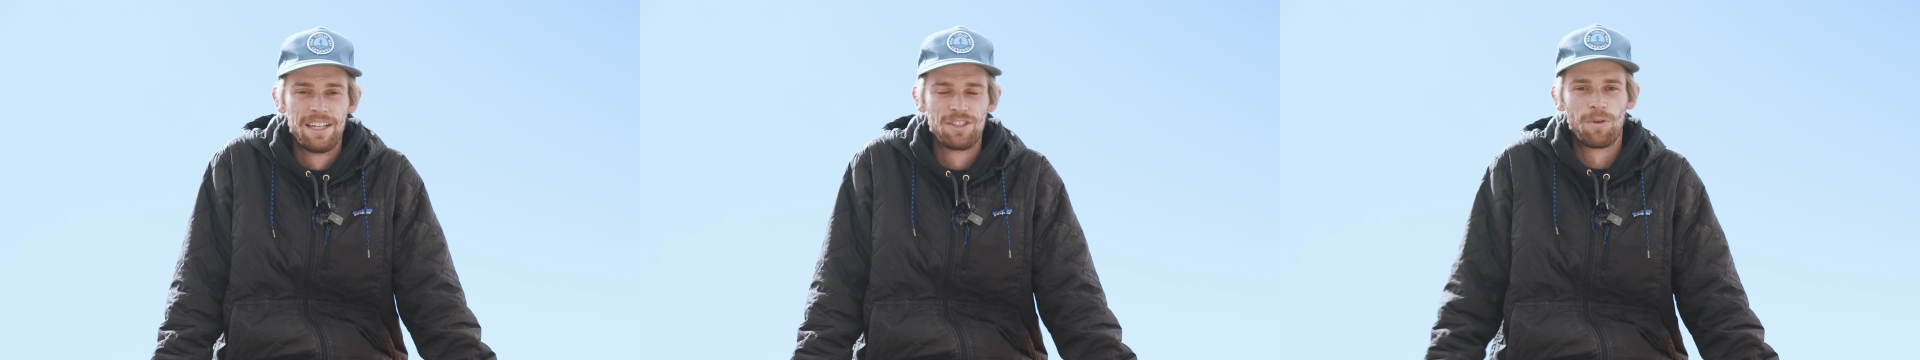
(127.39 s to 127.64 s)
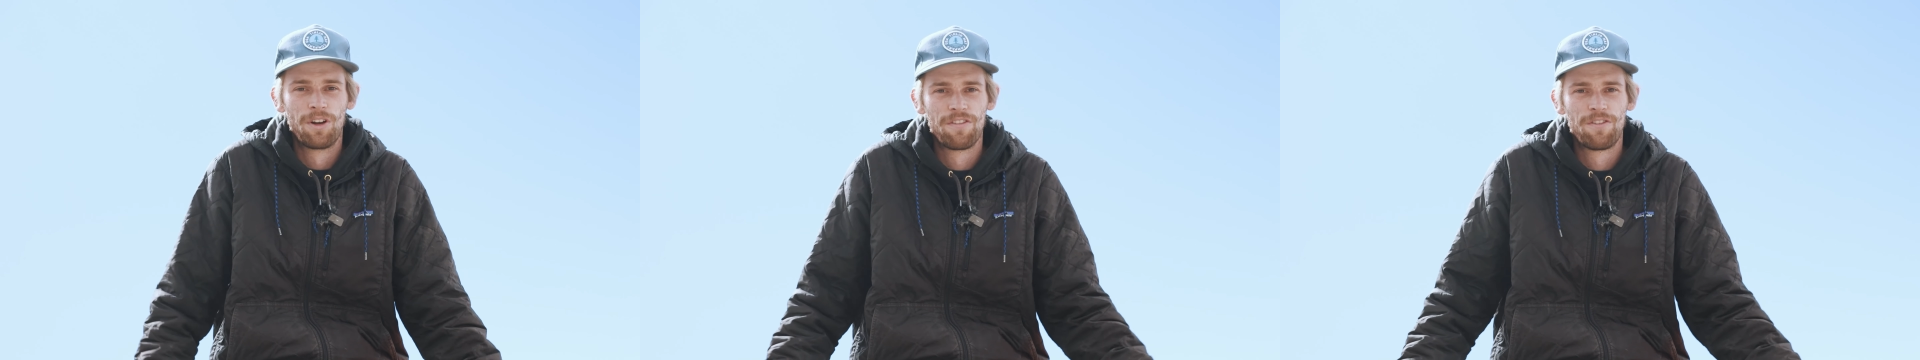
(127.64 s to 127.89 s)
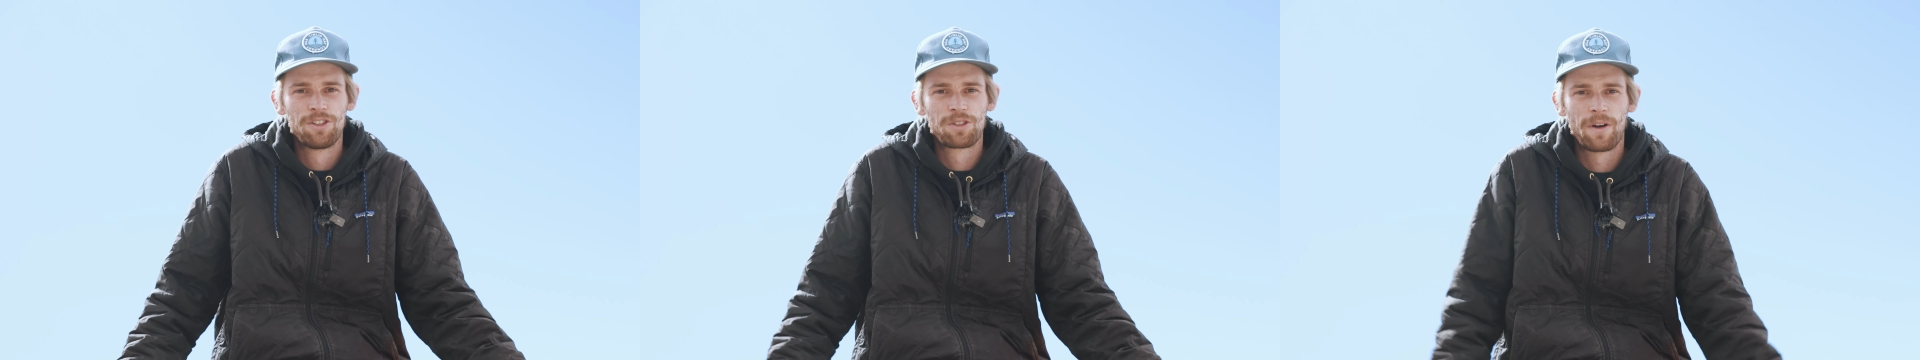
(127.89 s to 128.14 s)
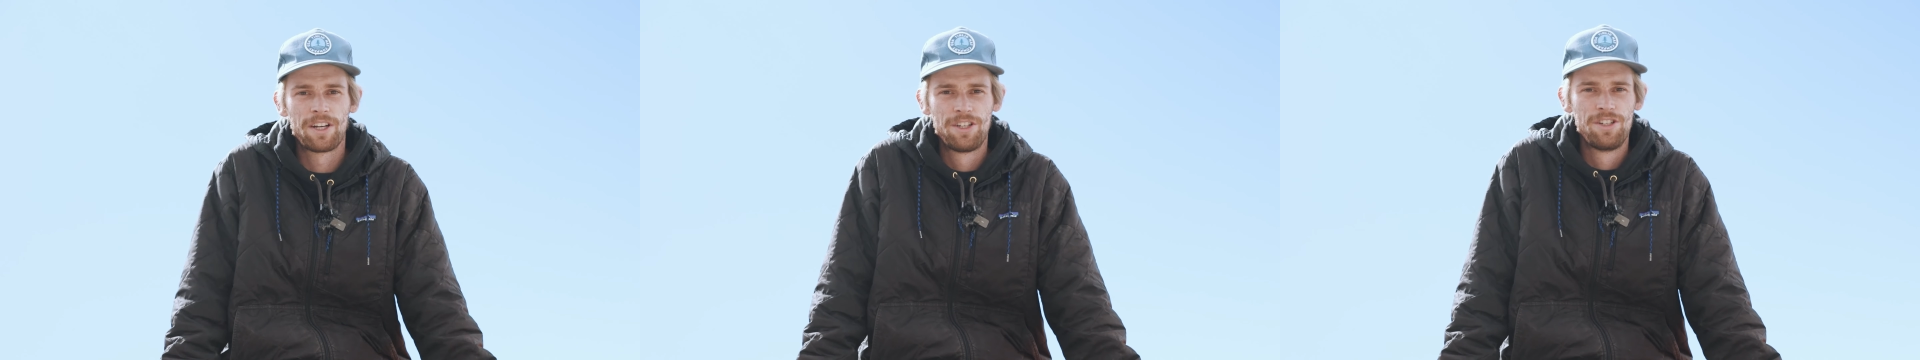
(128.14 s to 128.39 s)
So one of the first
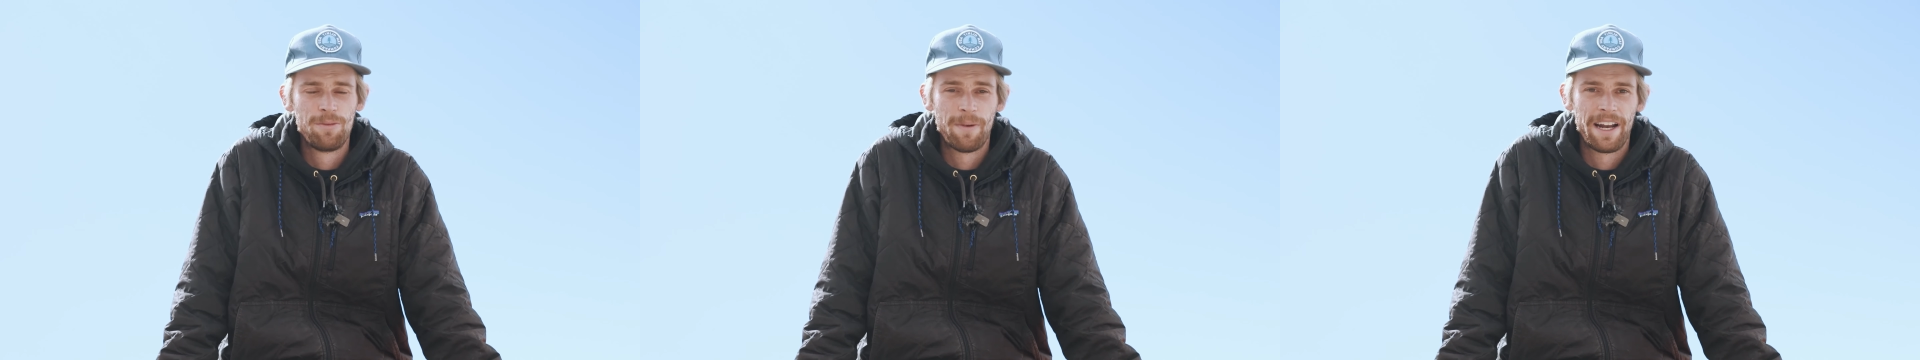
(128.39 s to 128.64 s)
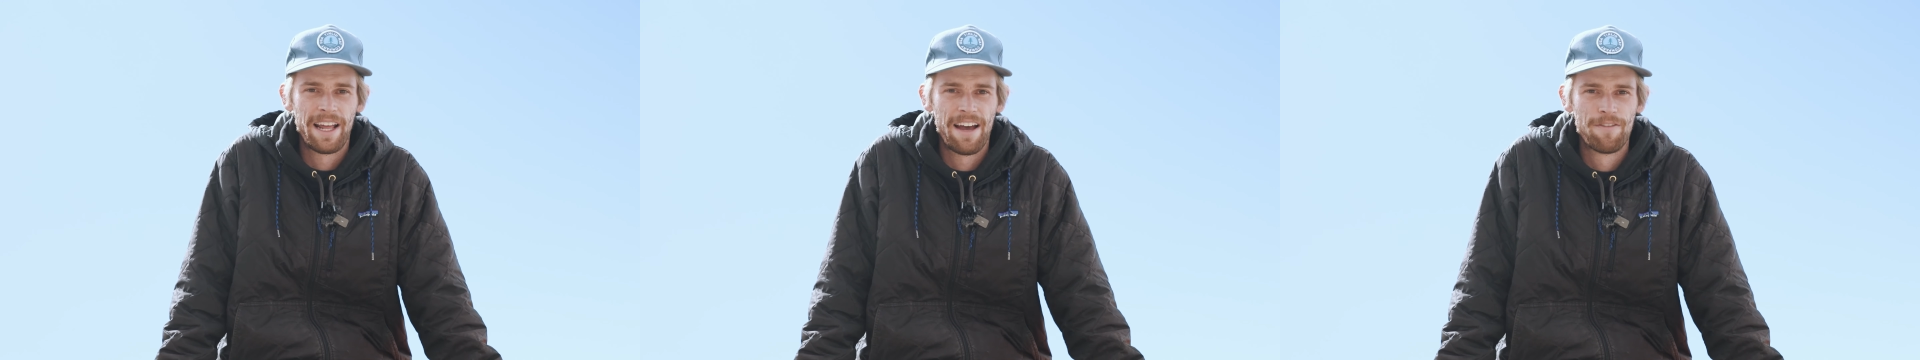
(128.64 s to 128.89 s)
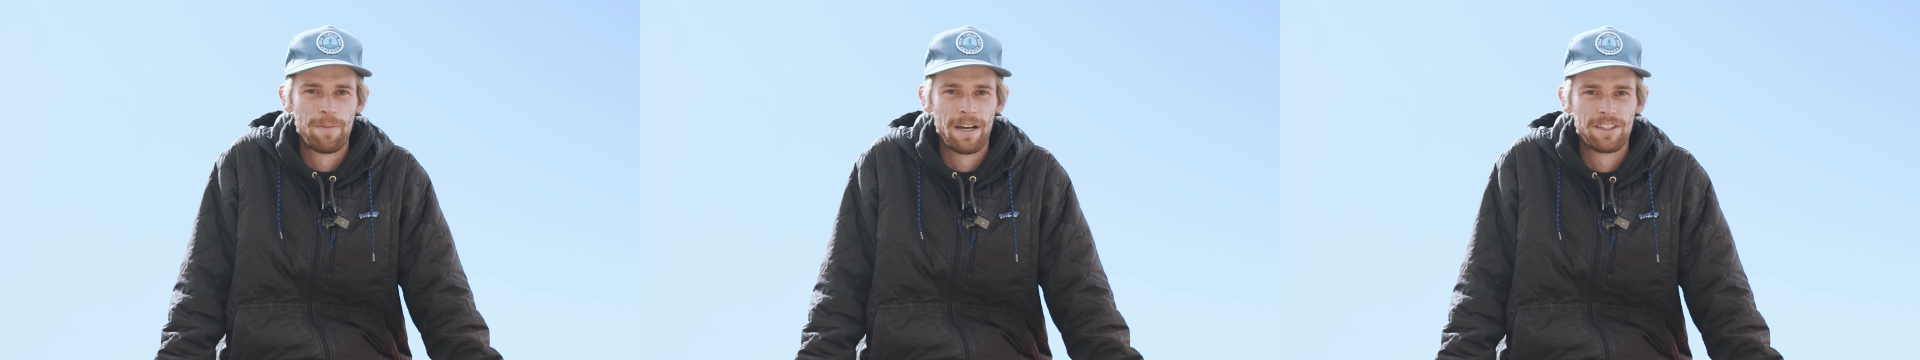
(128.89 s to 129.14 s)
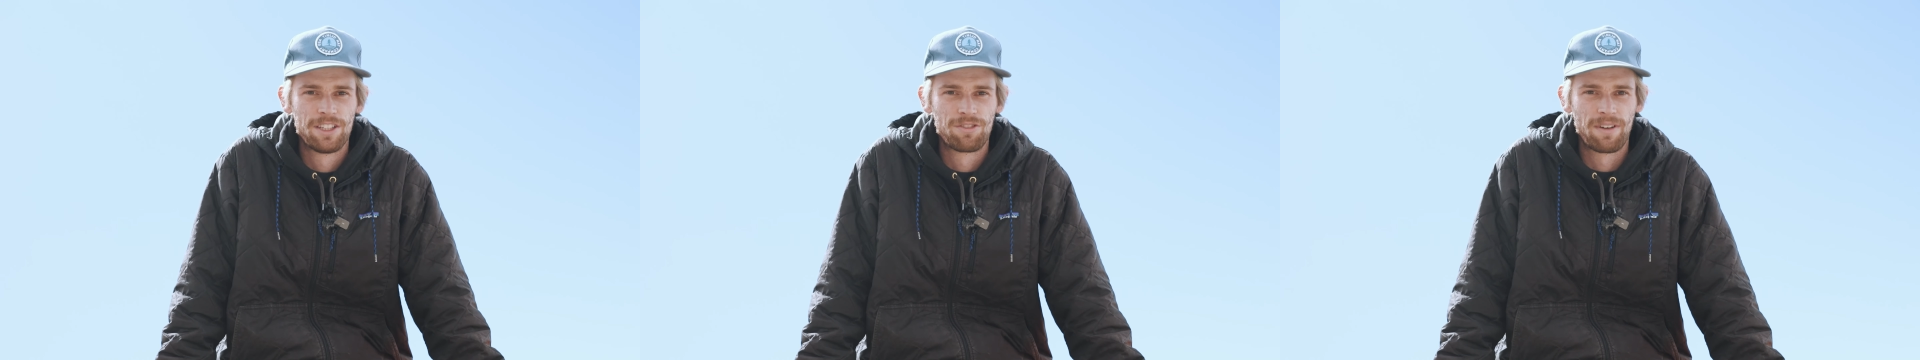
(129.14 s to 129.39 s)
questions you might have
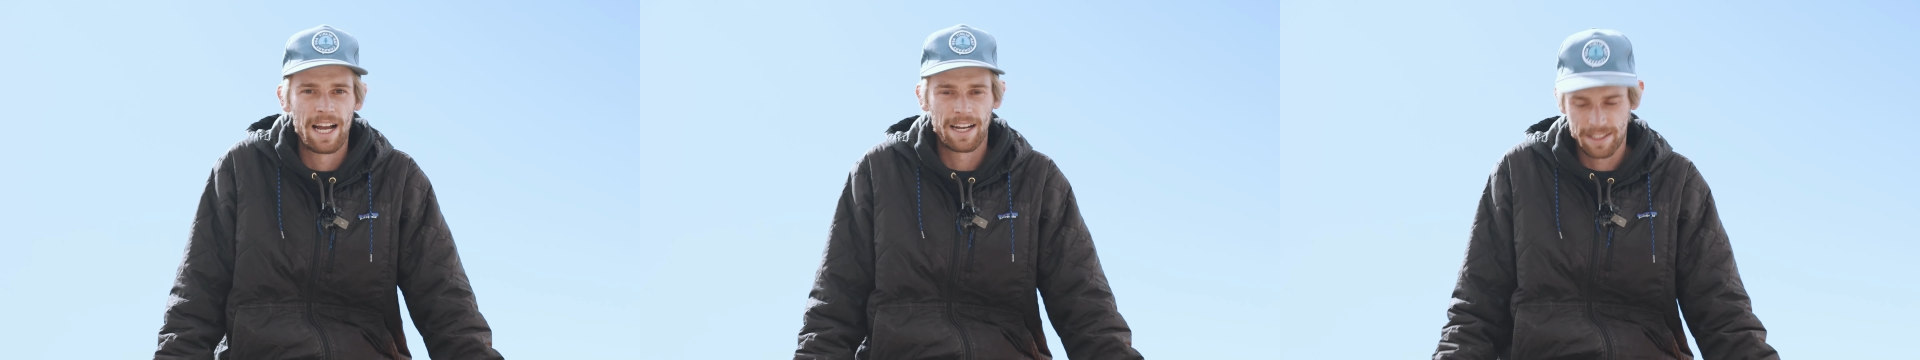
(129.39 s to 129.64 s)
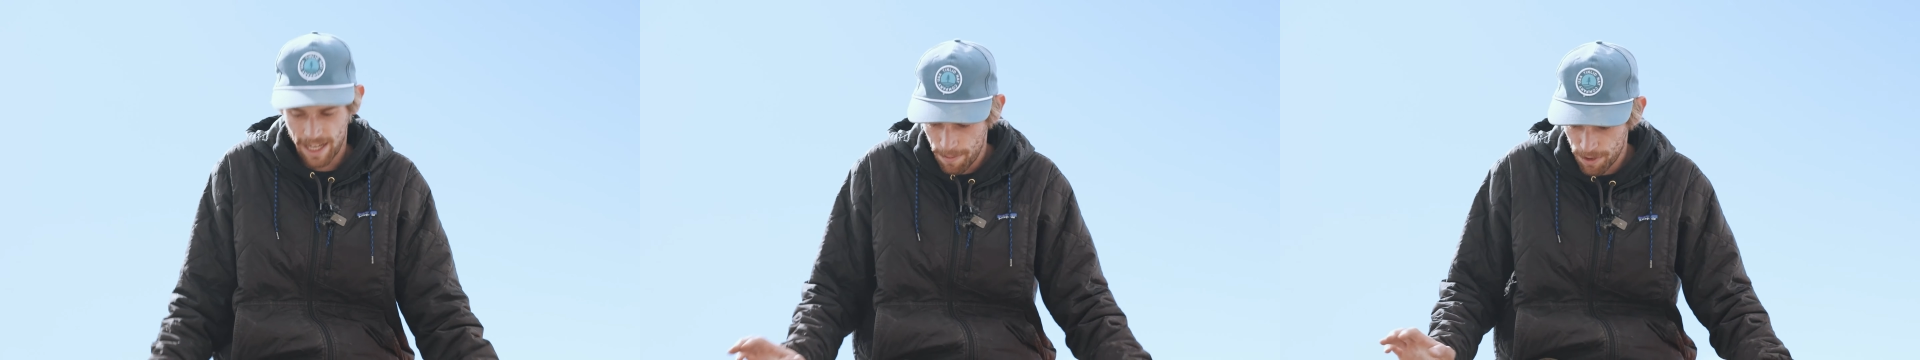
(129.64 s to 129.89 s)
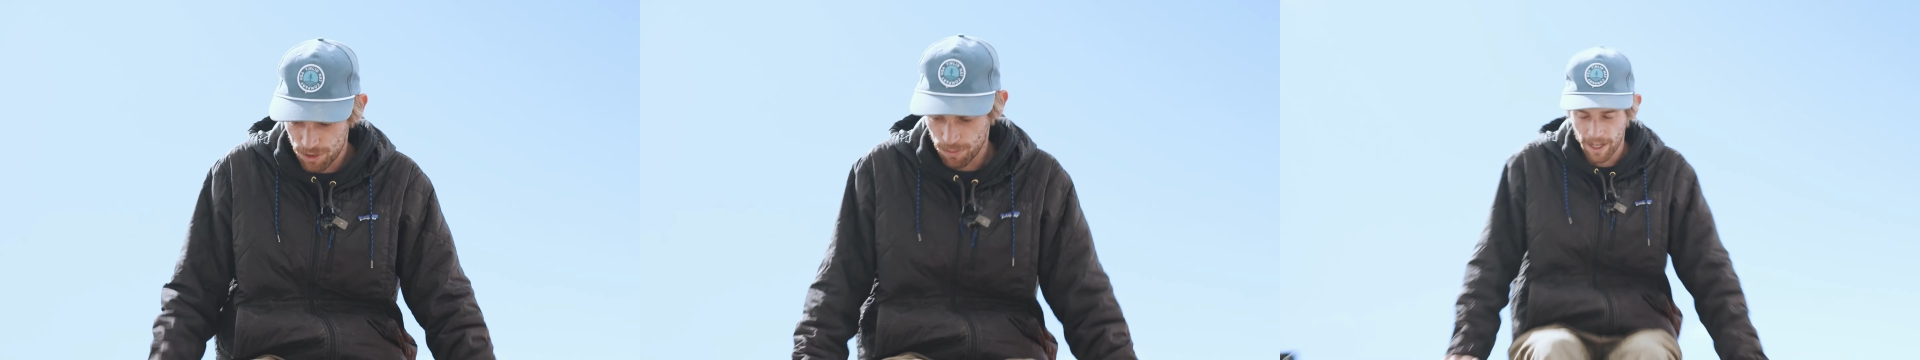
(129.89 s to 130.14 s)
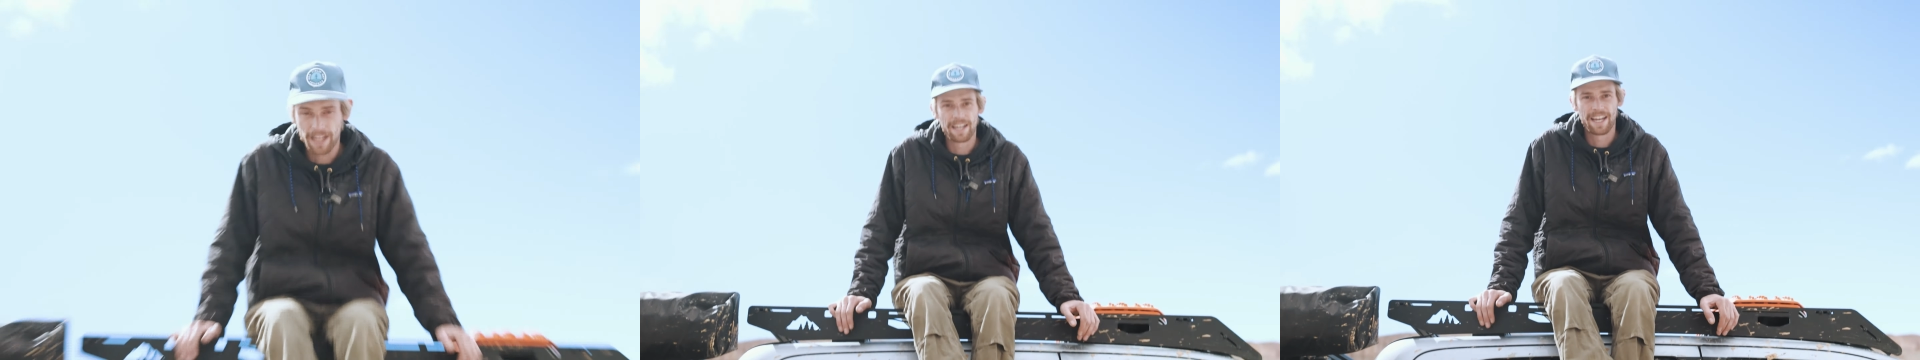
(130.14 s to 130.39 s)
about this rack is how much
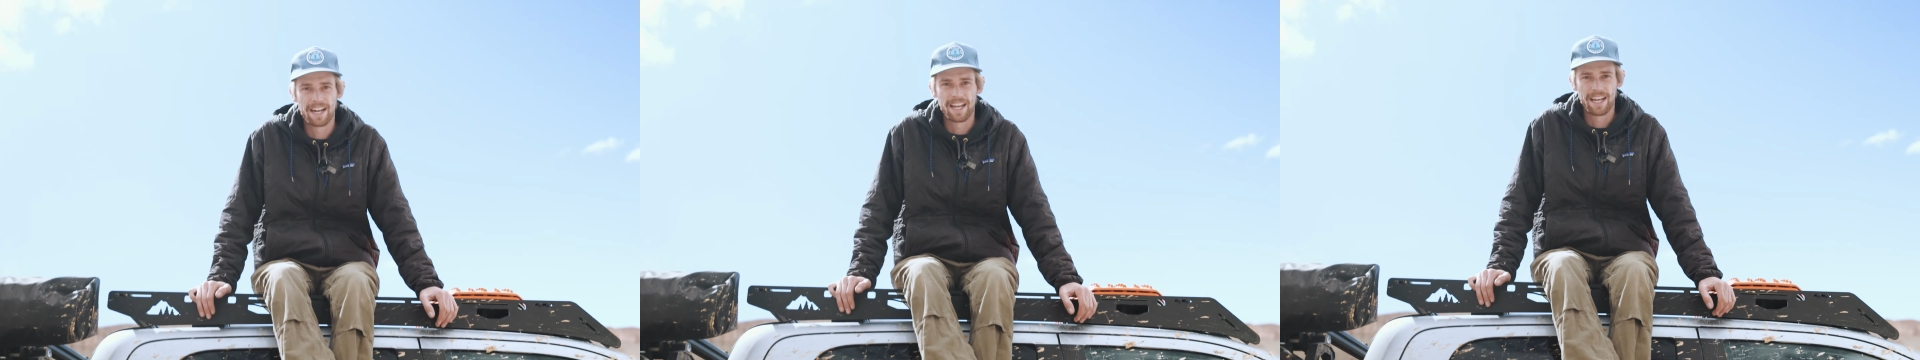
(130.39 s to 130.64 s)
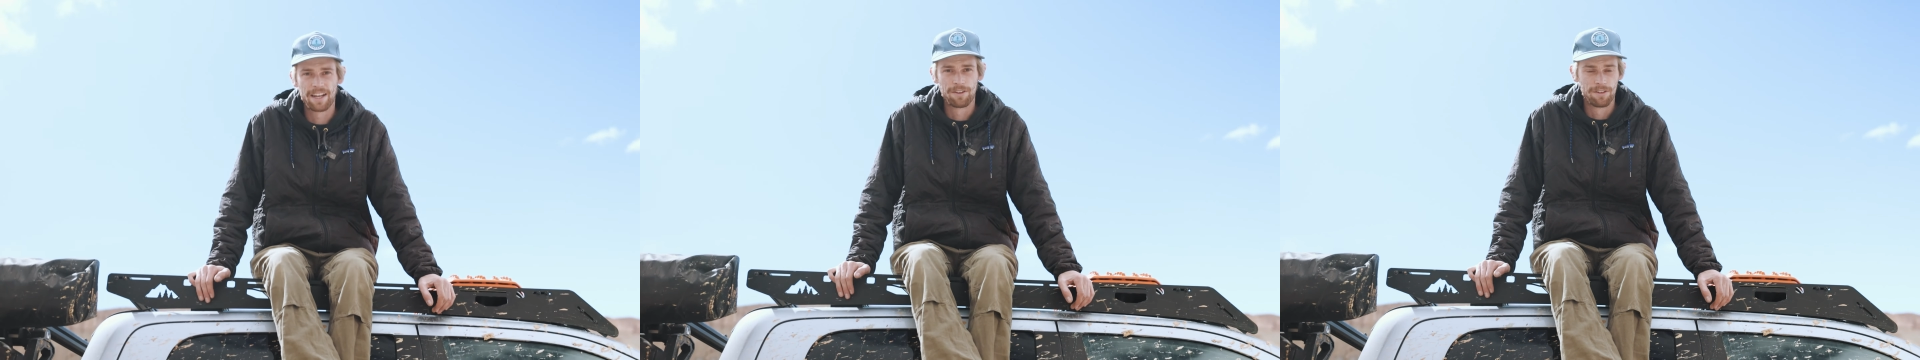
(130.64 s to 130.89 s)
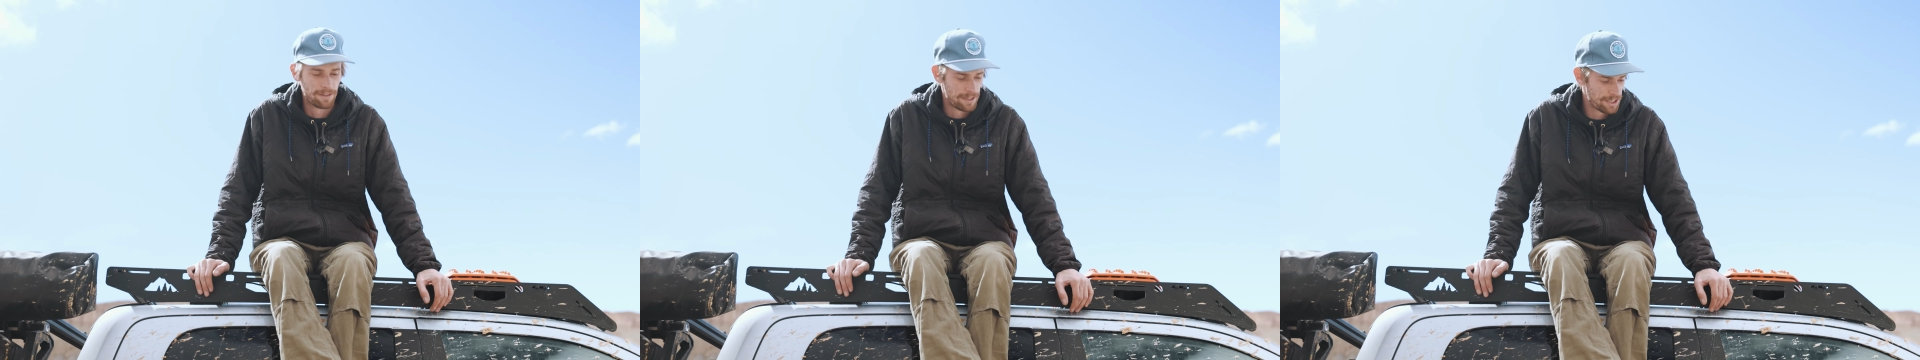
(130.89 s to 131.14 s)
weight can it handle?